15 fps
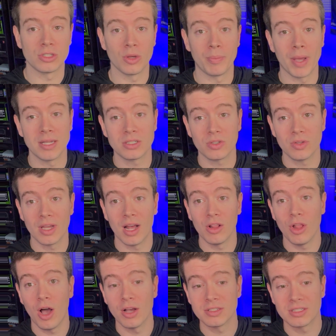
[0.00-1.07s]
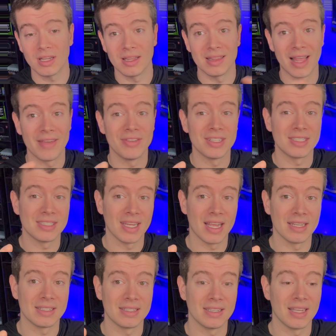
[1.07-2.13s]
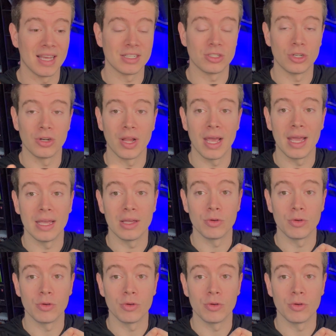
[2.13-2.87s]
So basically I lost eleven cents yesterday